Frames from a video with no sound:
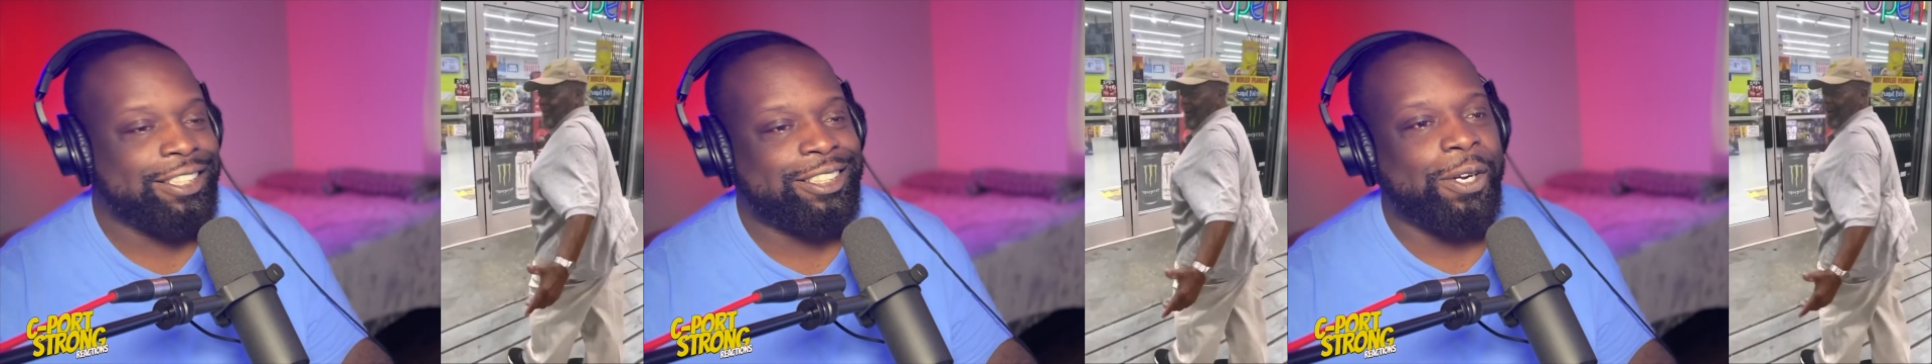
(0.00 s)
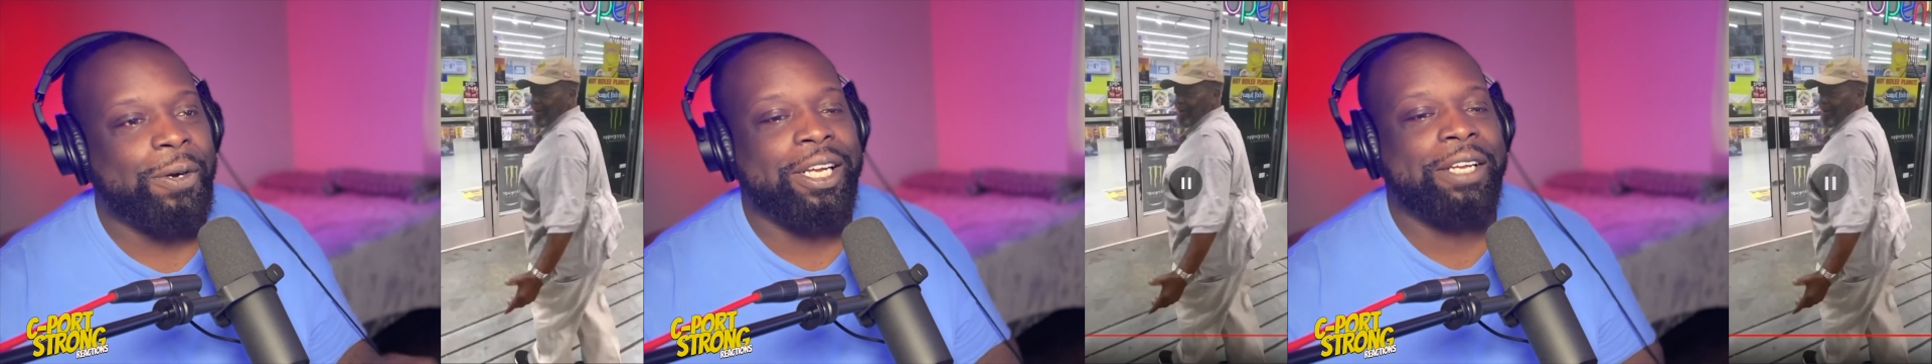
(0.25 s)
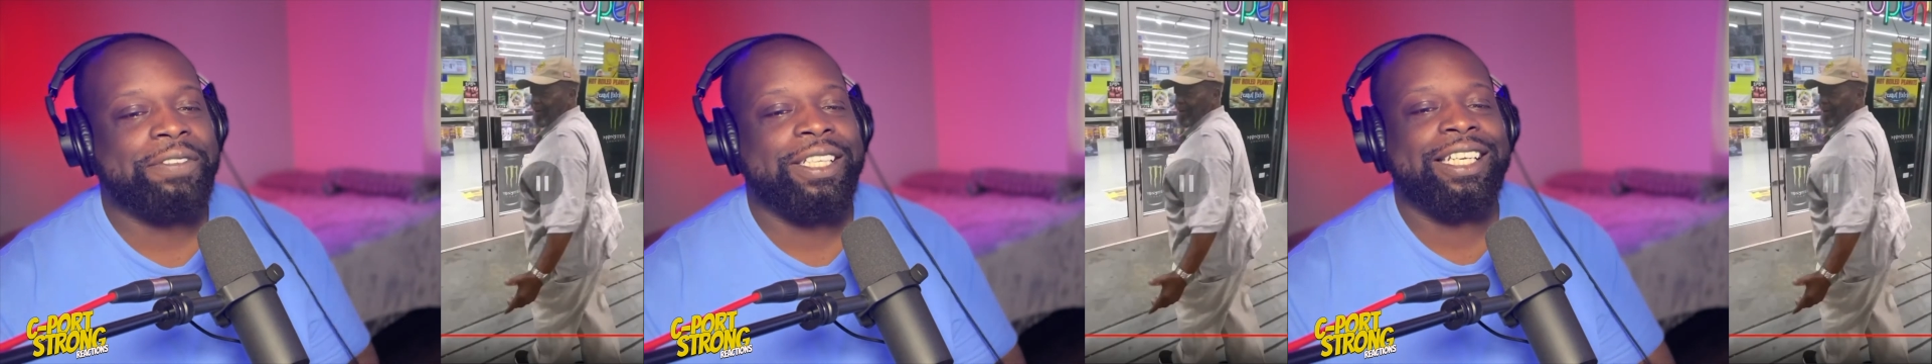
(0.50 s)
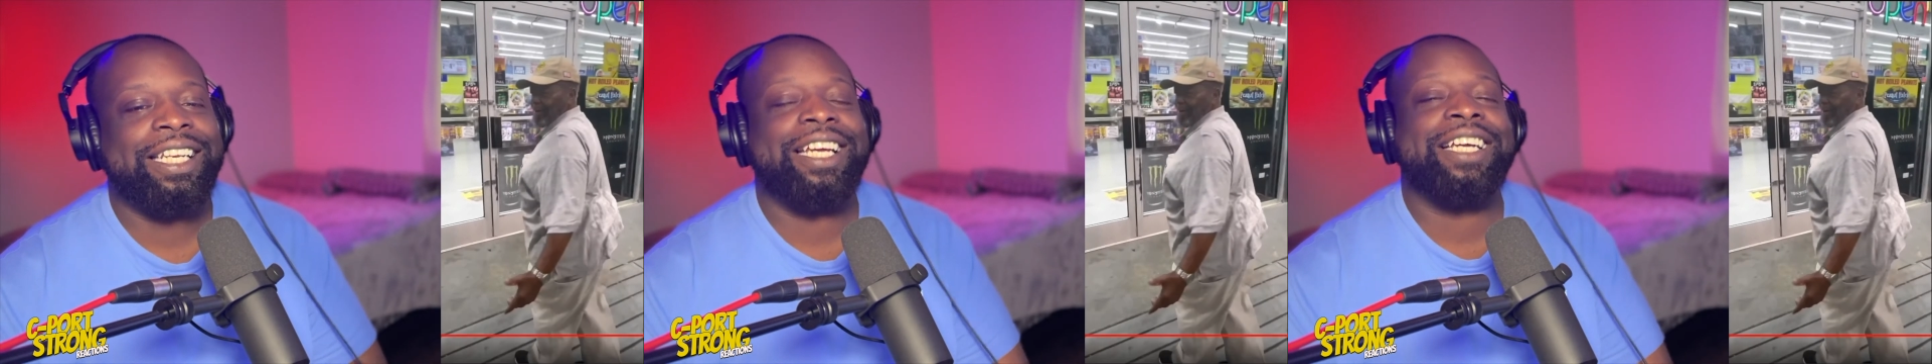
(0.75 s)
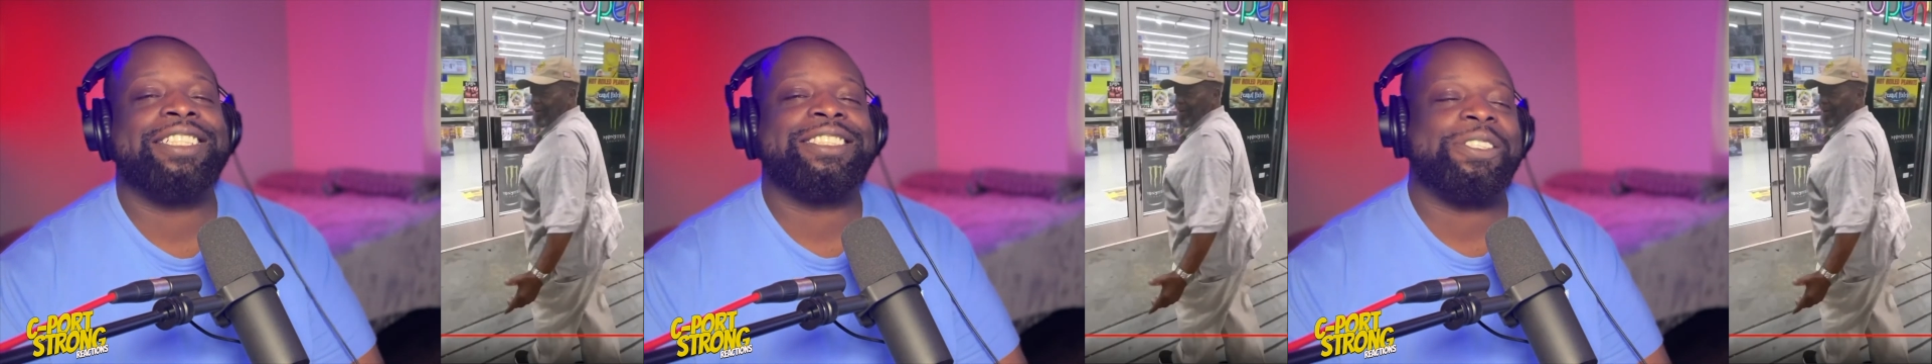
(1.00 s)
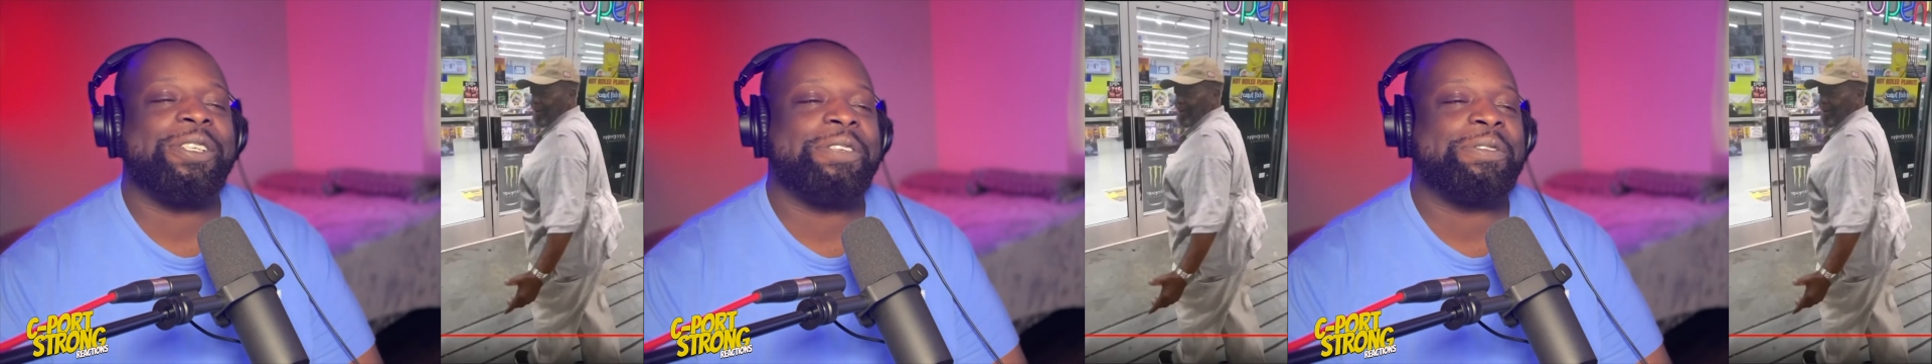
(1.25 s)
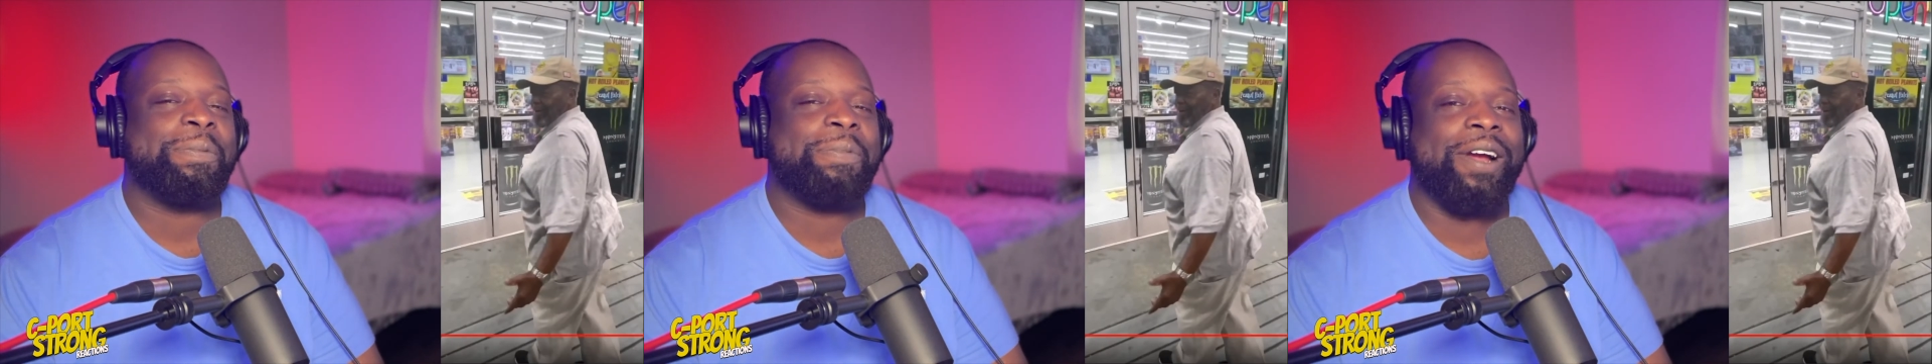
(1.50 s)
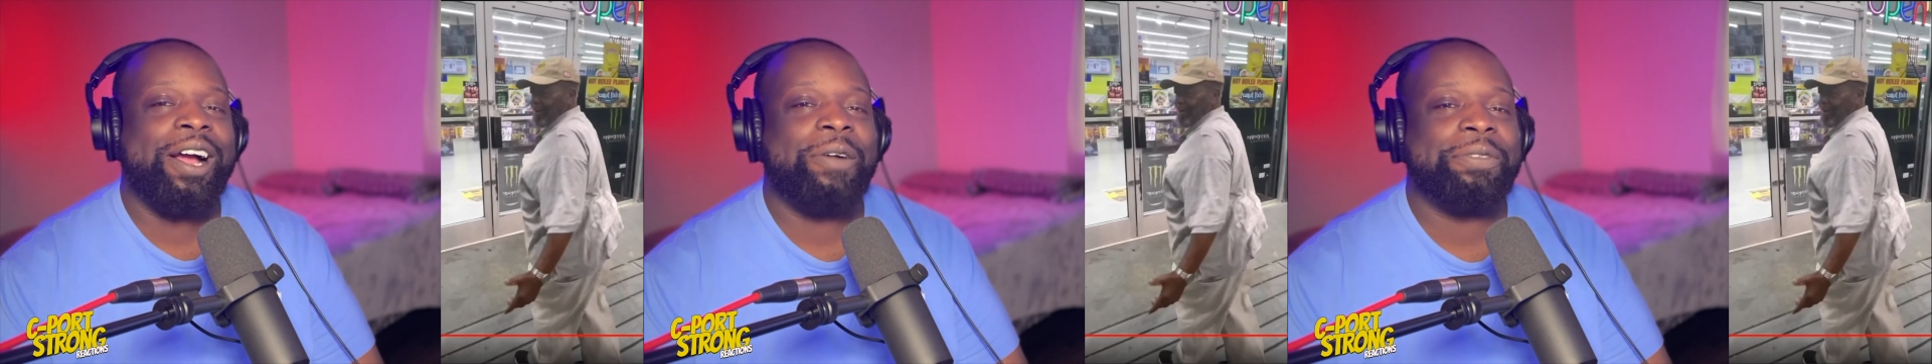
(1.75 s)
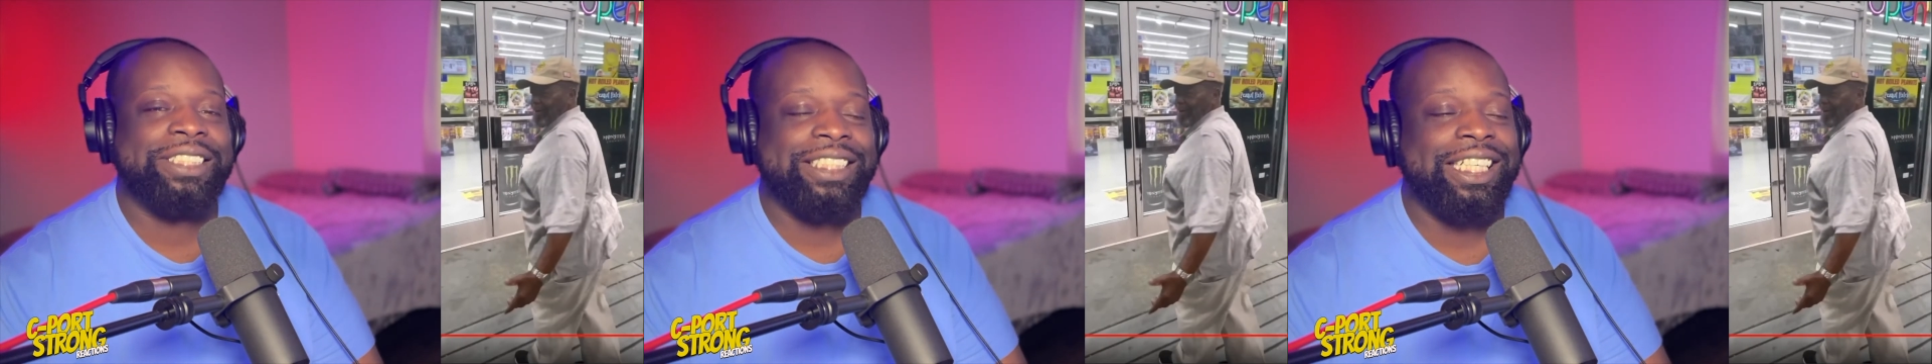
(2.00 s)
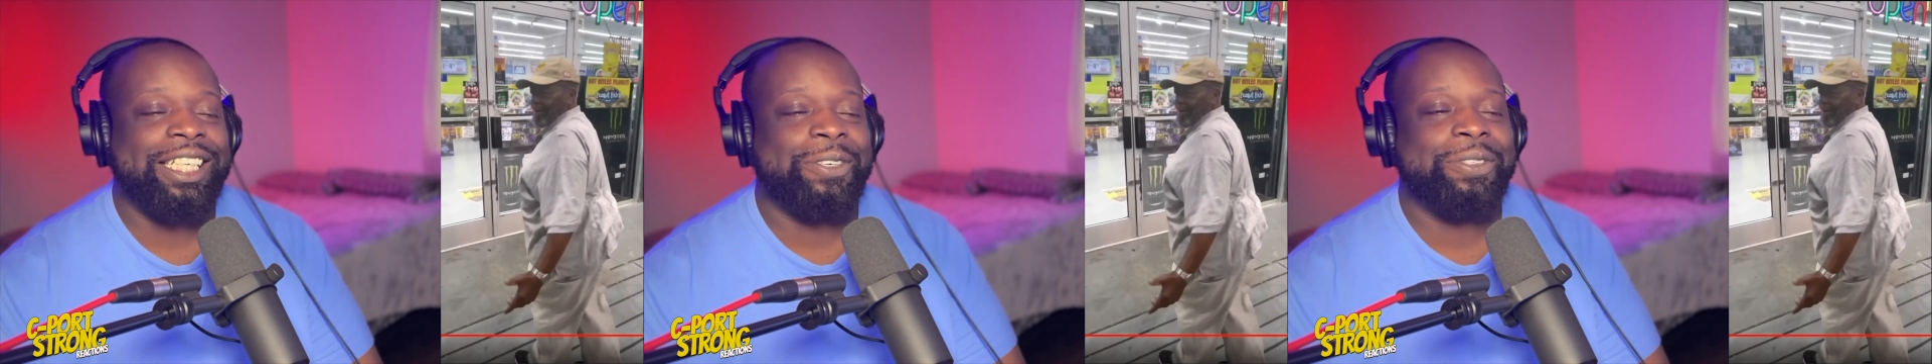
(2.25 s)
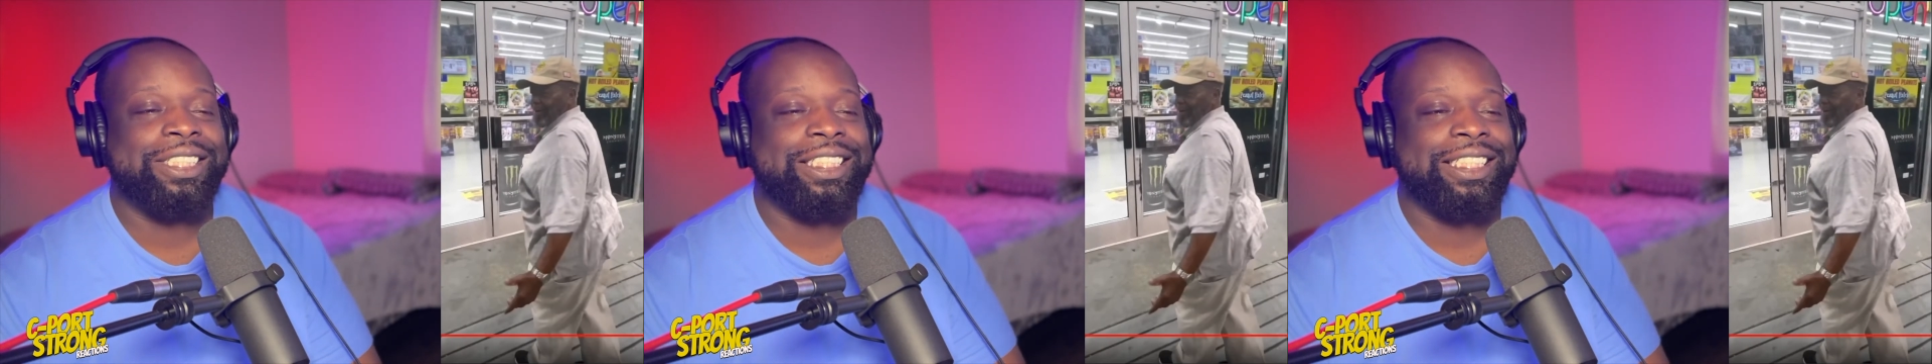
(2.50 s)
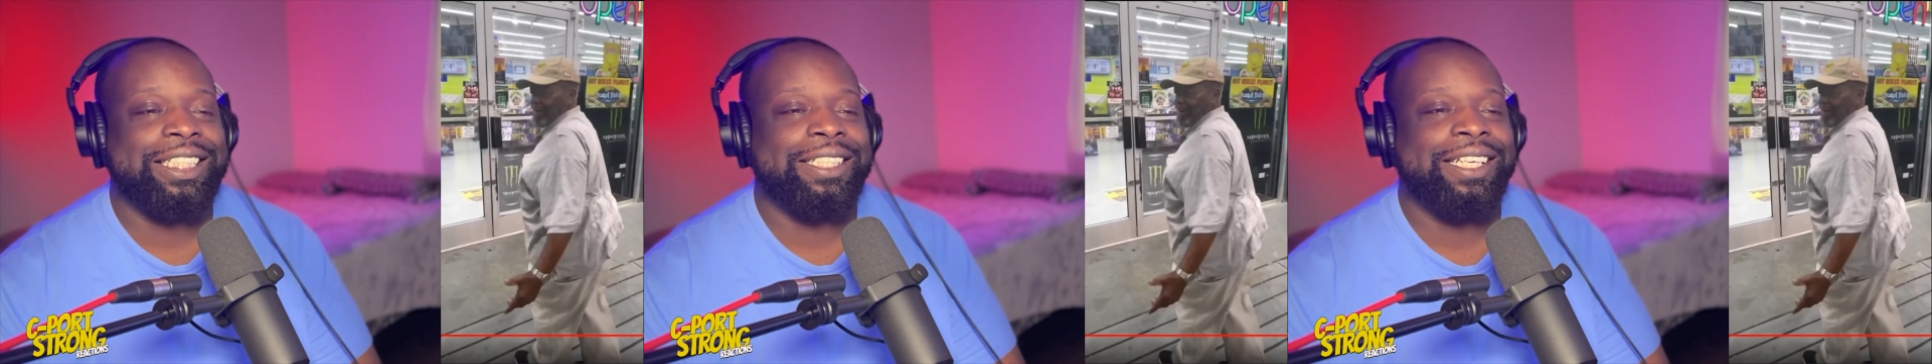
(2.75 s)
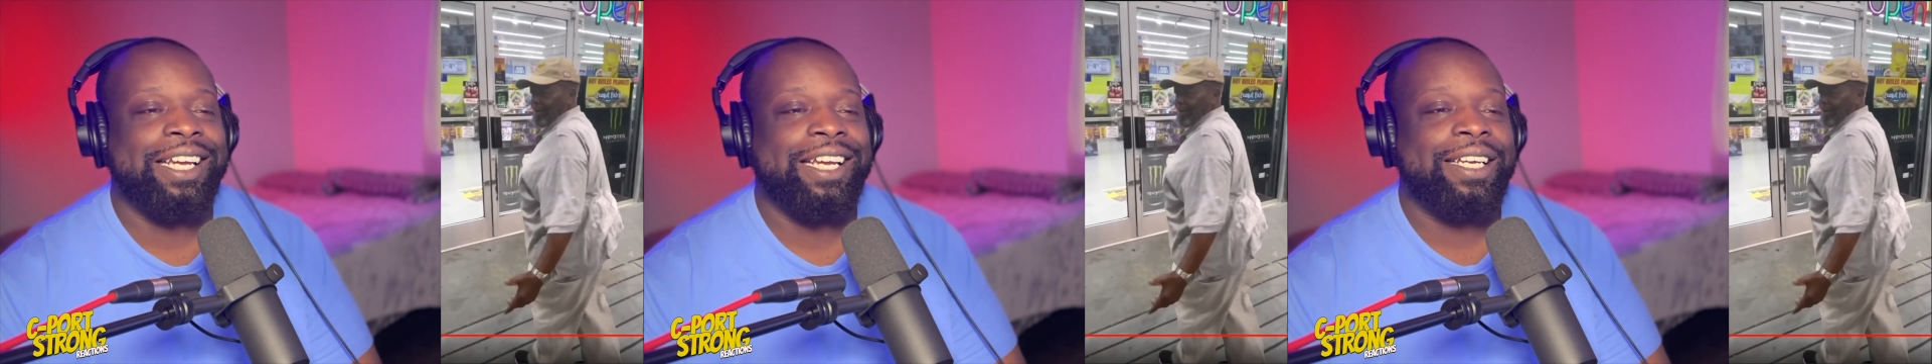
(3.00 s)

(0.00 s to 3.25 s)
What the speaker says: So if the nigga, so if the broad was in on the shit,